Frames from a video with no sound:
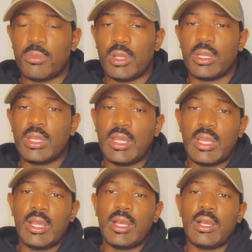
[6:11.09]
But
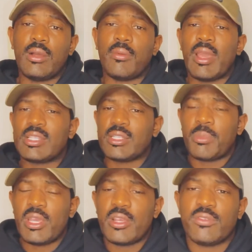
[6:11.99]
as a
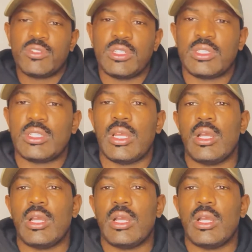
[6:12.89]
pair of just